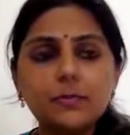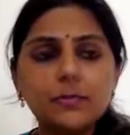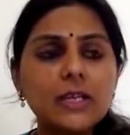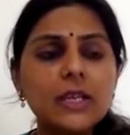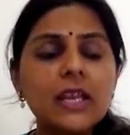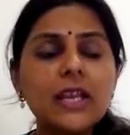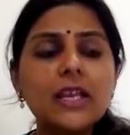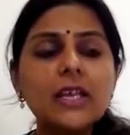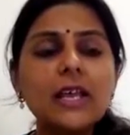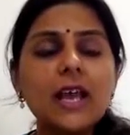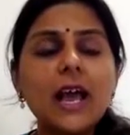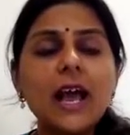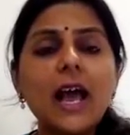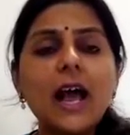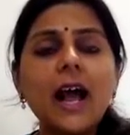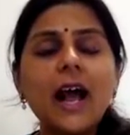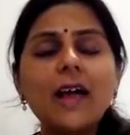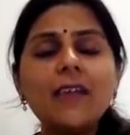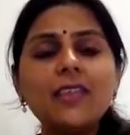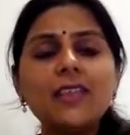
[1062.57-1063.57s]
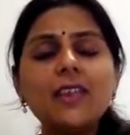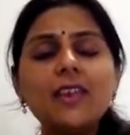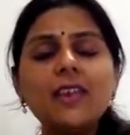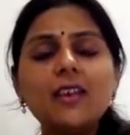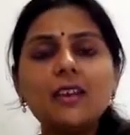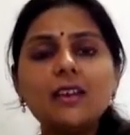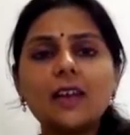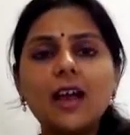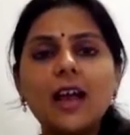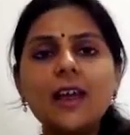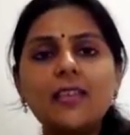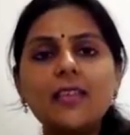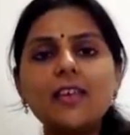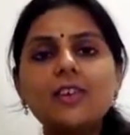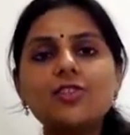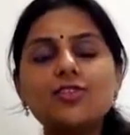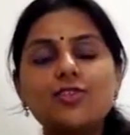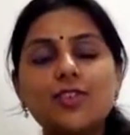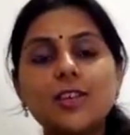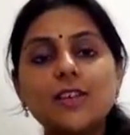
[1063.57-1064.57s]
And I
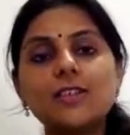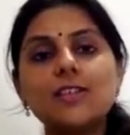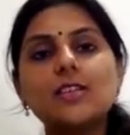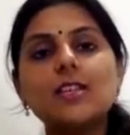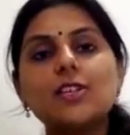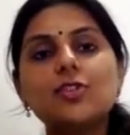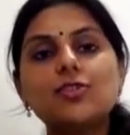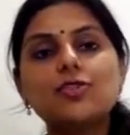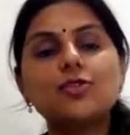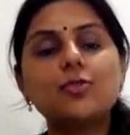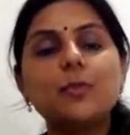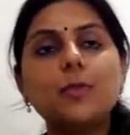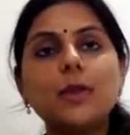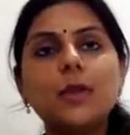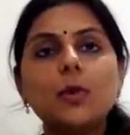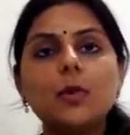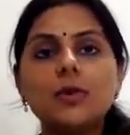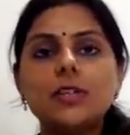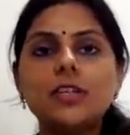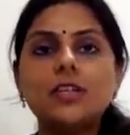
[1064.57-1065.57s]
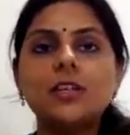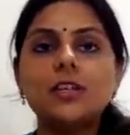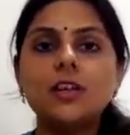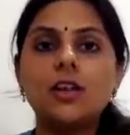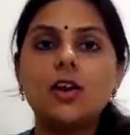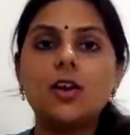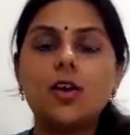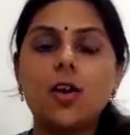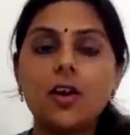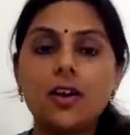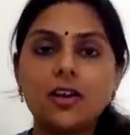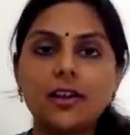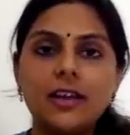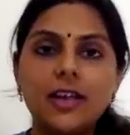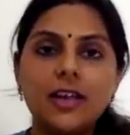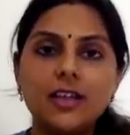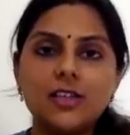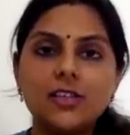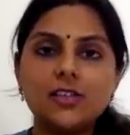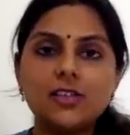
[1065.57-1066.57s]
think stress needs to be looked at in a
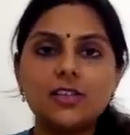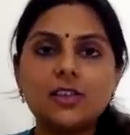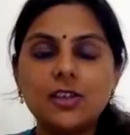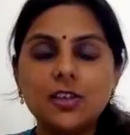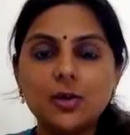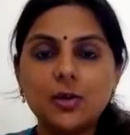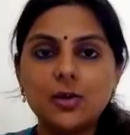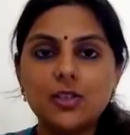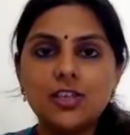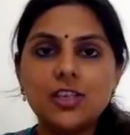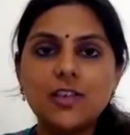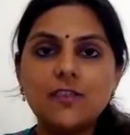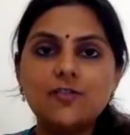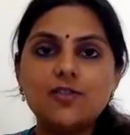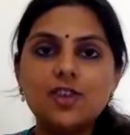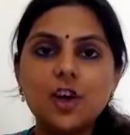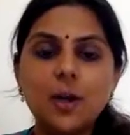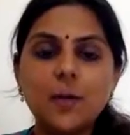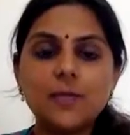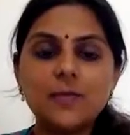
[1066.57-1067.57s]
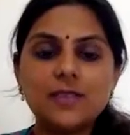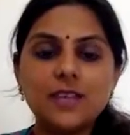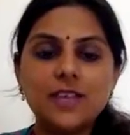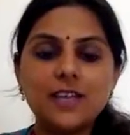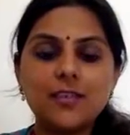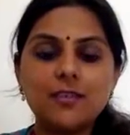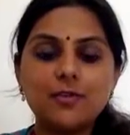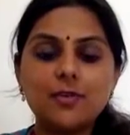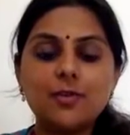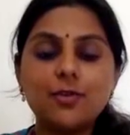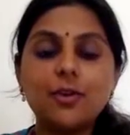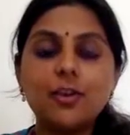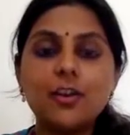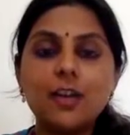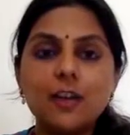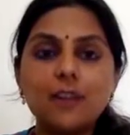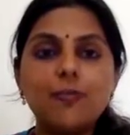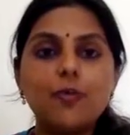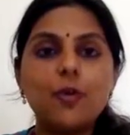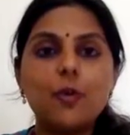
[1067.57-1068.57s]
context. Steve Jobs said, if you
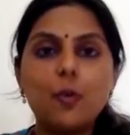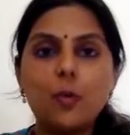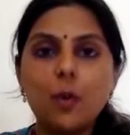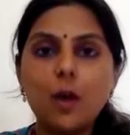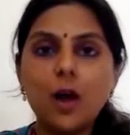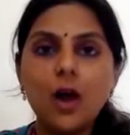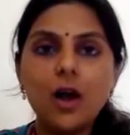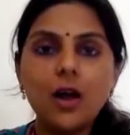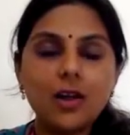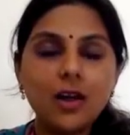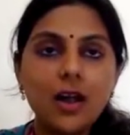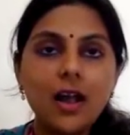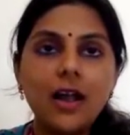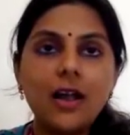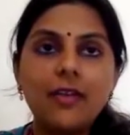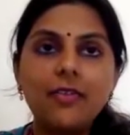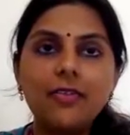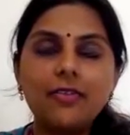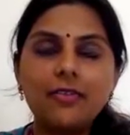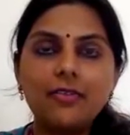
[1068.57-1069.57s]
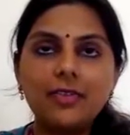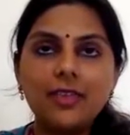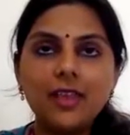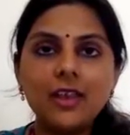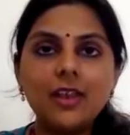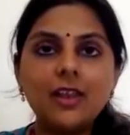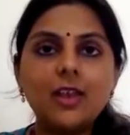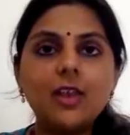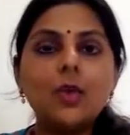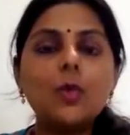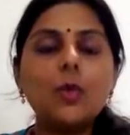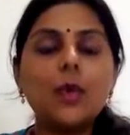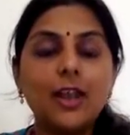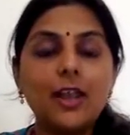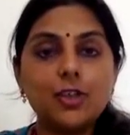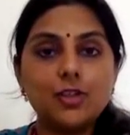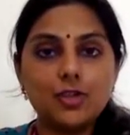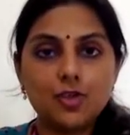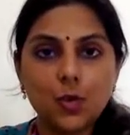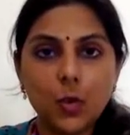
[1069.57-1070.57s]
love your work, then you
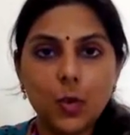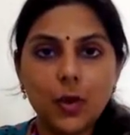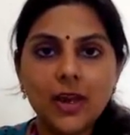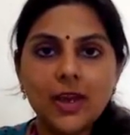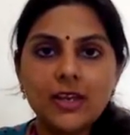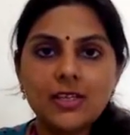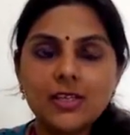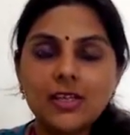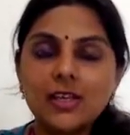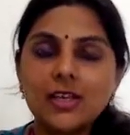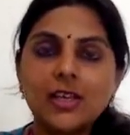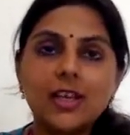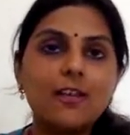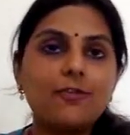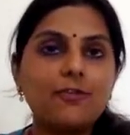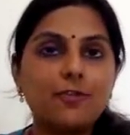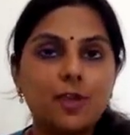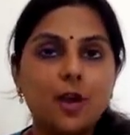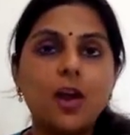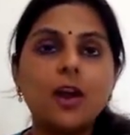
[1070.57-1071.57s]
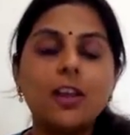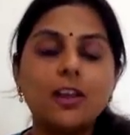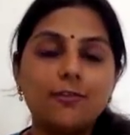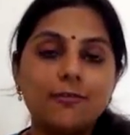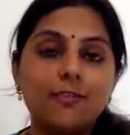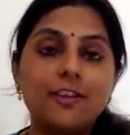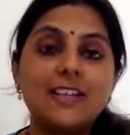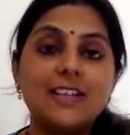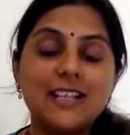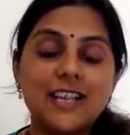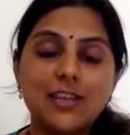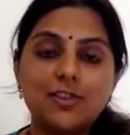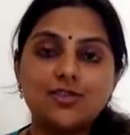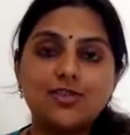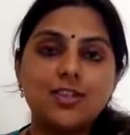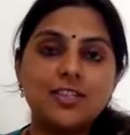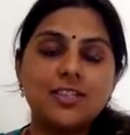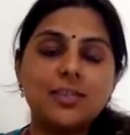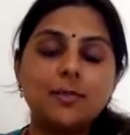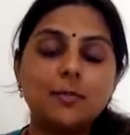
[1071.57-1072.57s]
enjoy it, and if not, it feels like
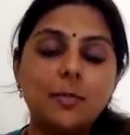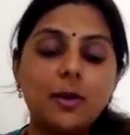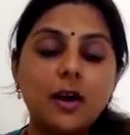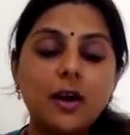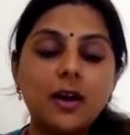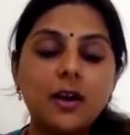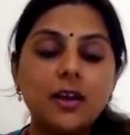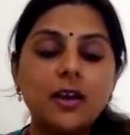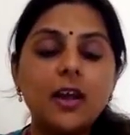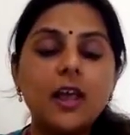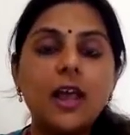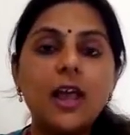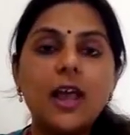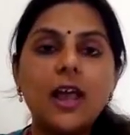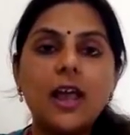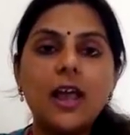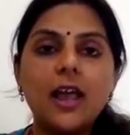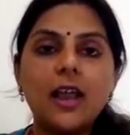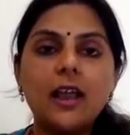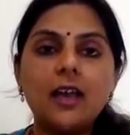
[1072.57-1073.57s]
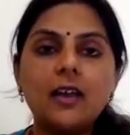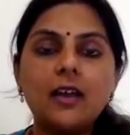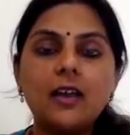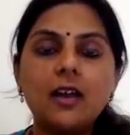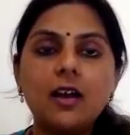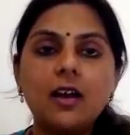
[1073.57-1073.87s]
stress and burden. And